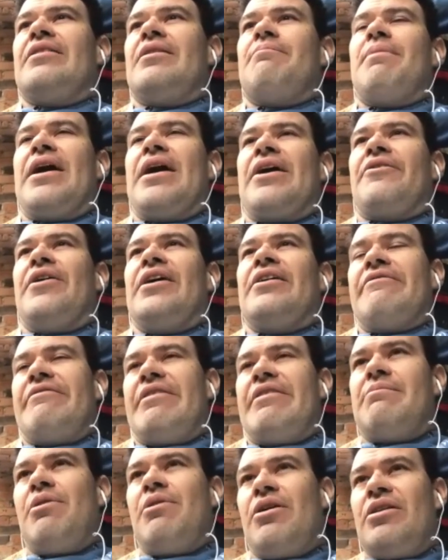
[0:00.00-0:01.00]
the background of
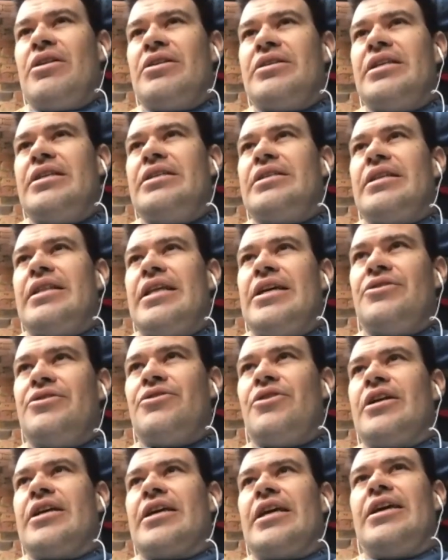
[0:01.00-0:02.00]
their policies and then
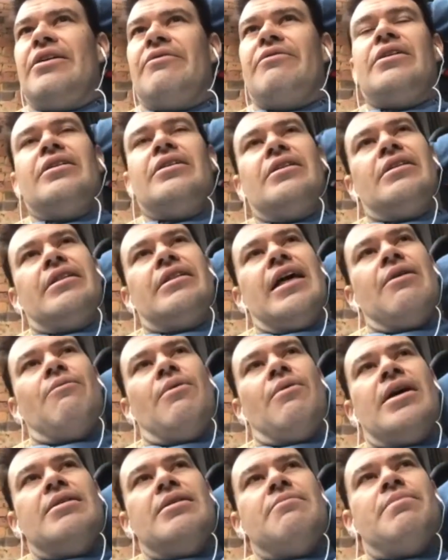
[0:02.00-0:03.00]
try to give it that
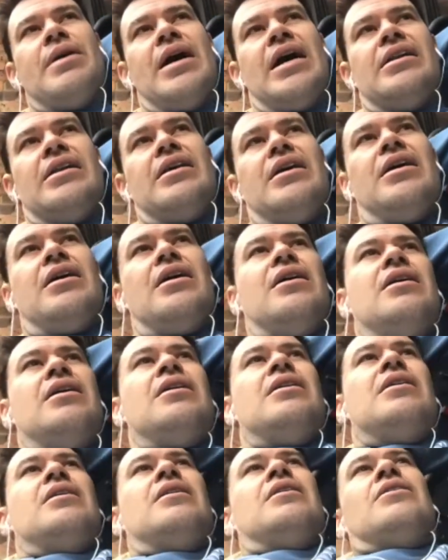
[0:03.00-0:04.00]
way. But
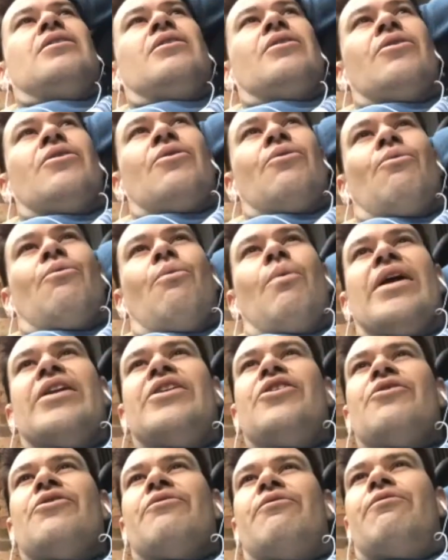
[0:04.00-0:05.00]
when
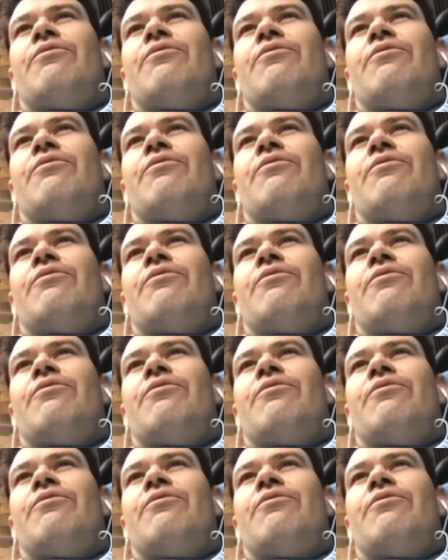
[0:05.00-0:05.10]
you're